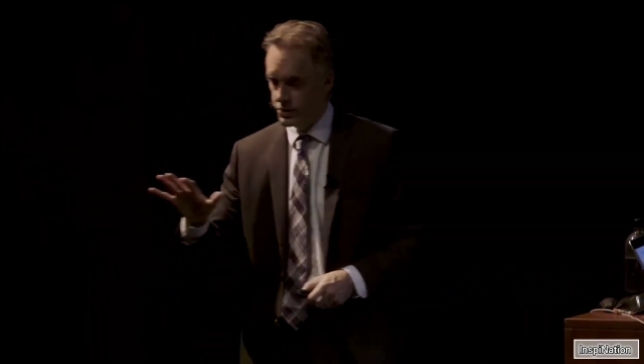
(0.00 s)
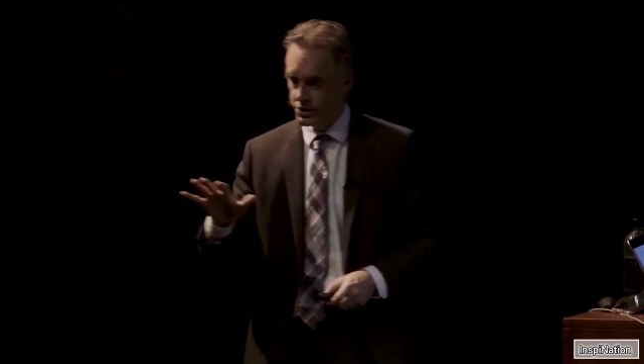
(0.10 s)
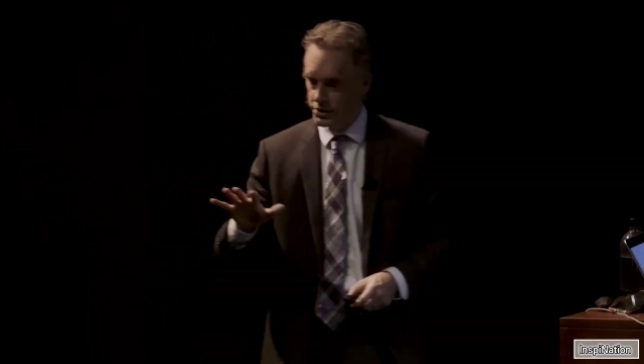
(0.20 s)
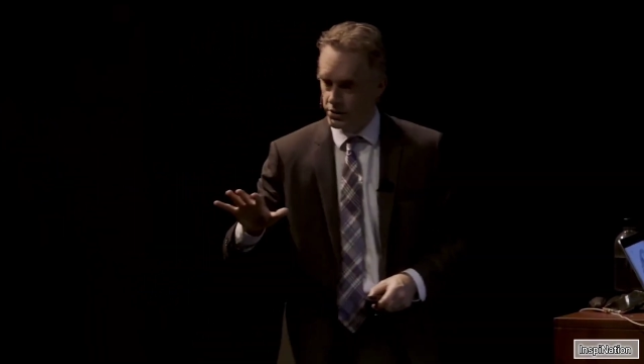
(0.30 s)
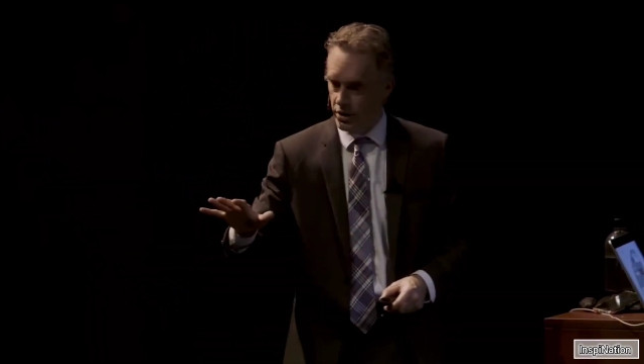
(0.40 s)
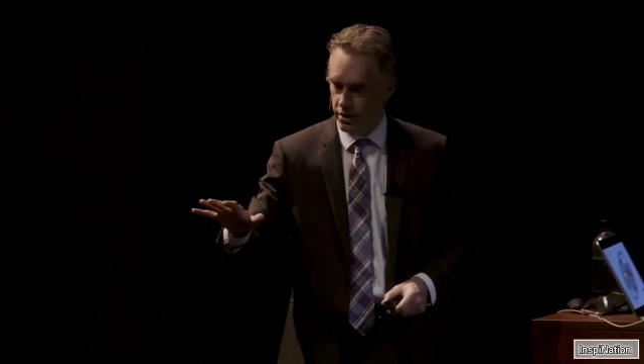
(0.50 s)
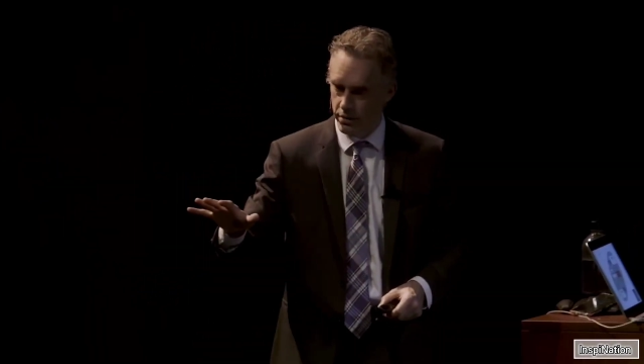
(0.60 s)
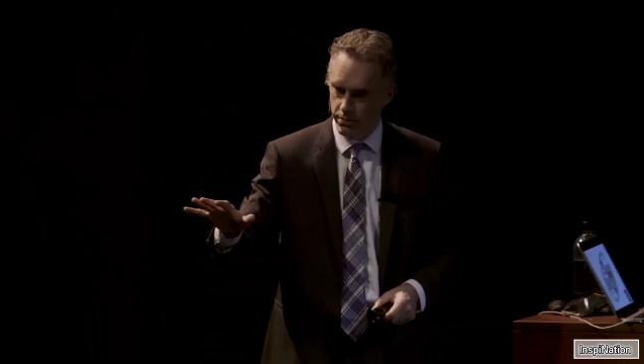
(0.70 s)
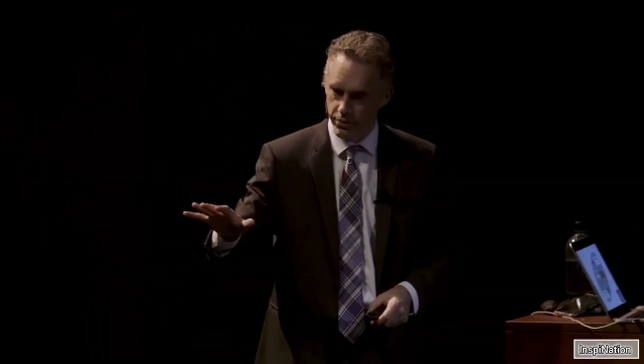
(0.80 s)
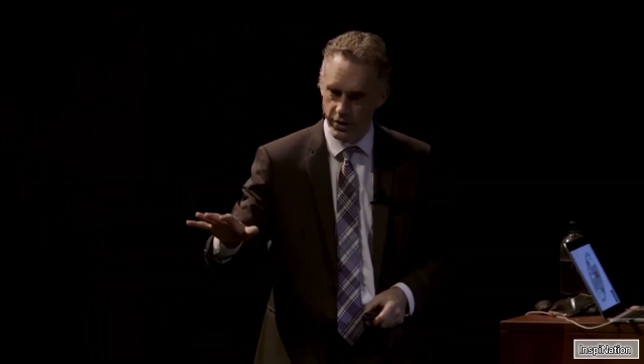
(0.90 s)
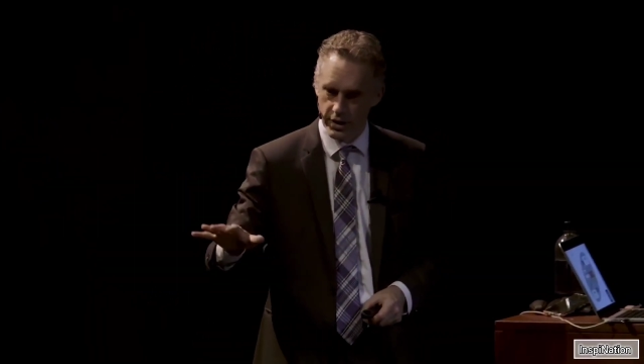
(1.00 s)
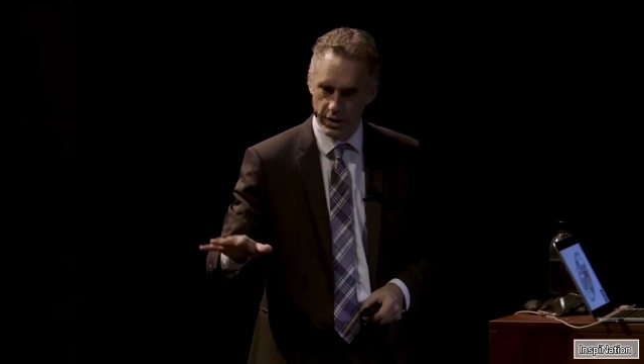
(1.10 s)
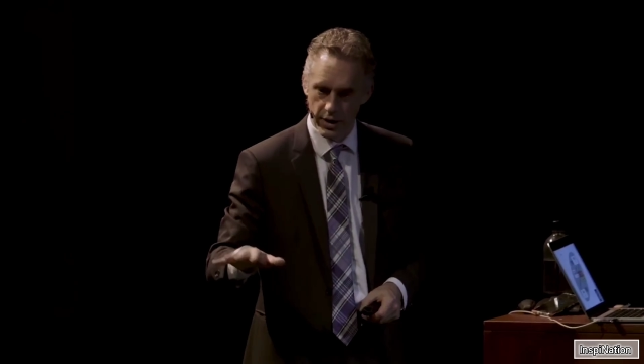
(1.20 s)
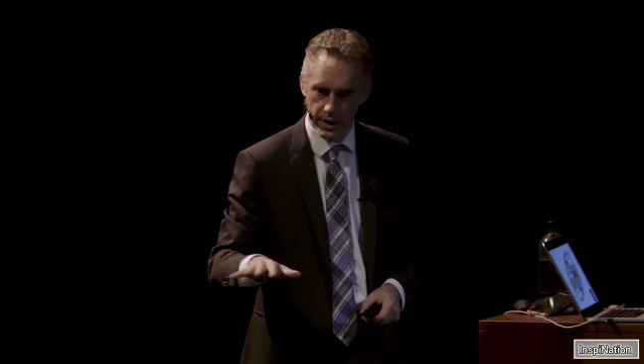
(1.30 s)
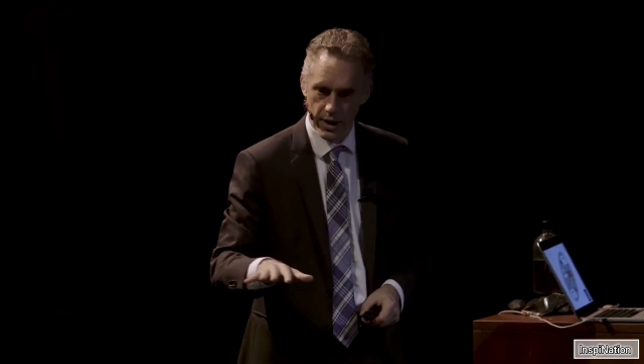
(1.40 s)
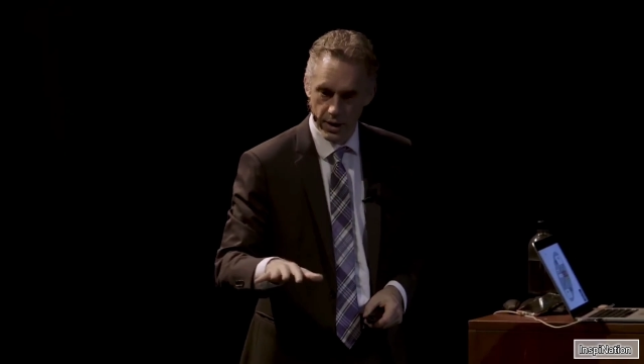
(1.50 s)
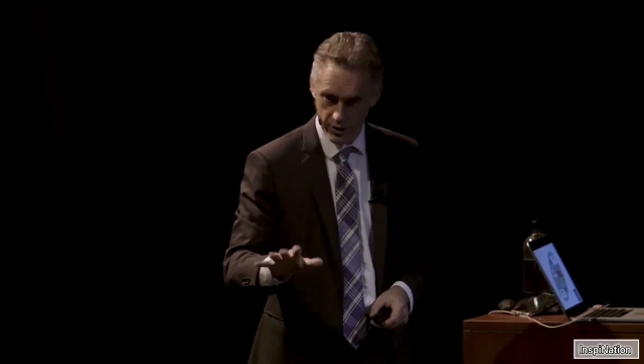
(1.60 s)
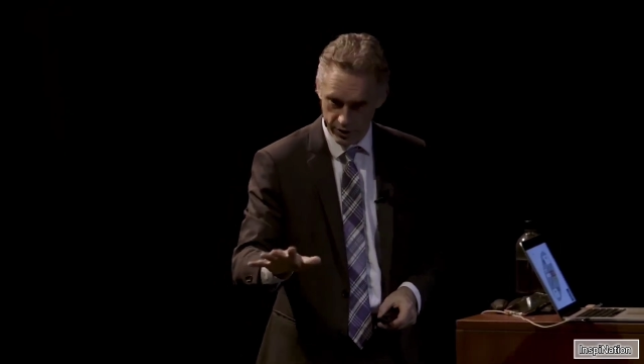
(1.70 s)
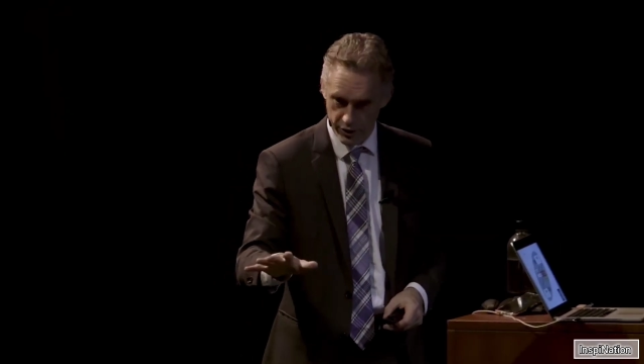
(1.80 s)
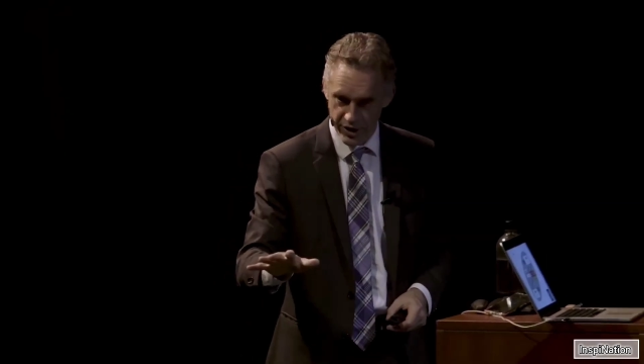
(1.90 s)
which is not particularly,
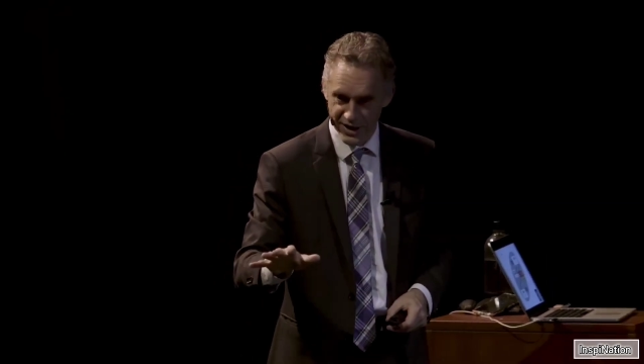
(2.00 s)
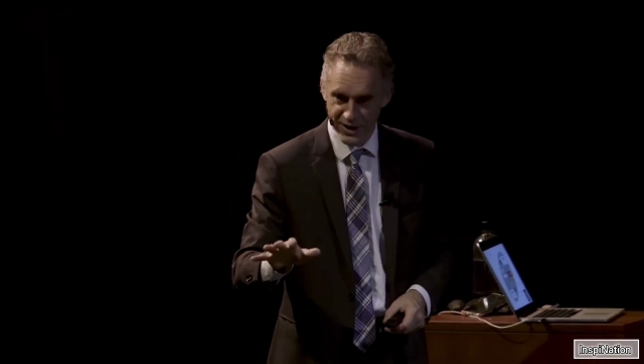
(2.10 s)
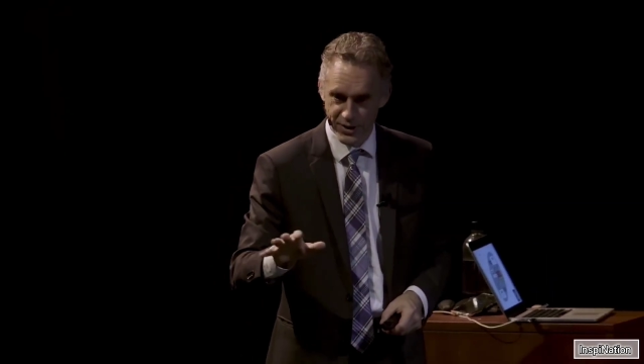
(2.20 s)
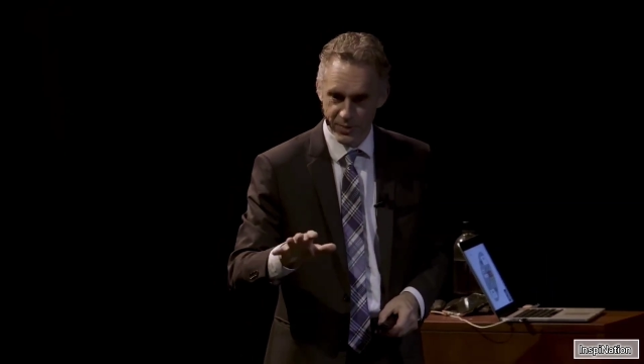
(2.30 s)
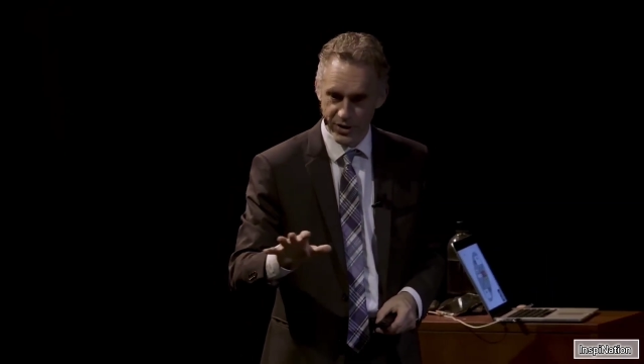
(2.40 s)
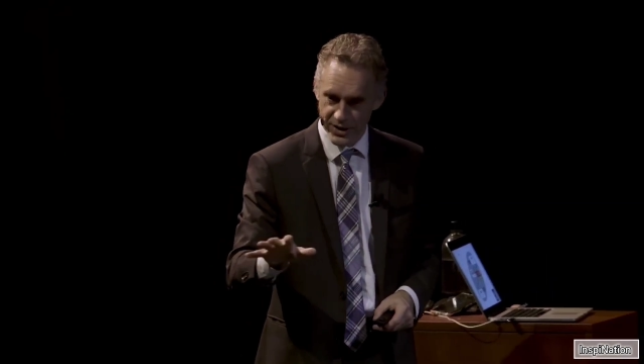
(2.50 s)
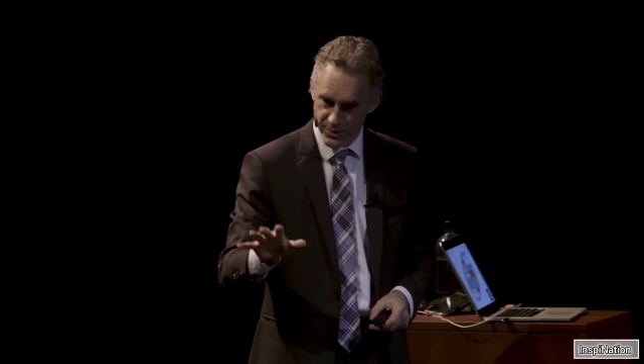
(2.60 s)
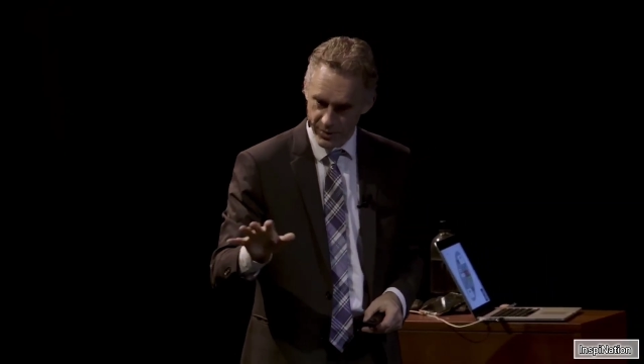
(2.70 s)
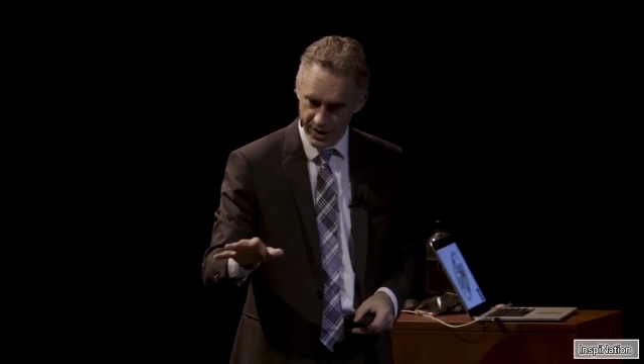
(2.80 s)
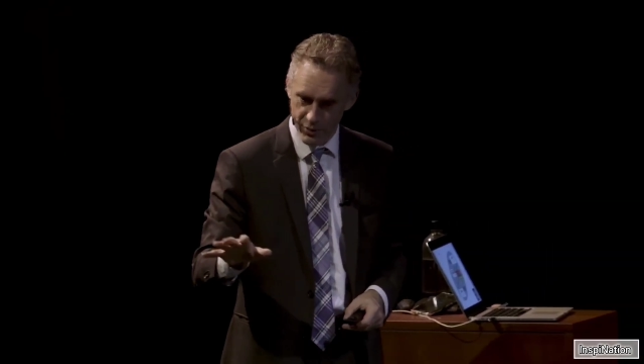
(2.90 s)
it's a learning experience, but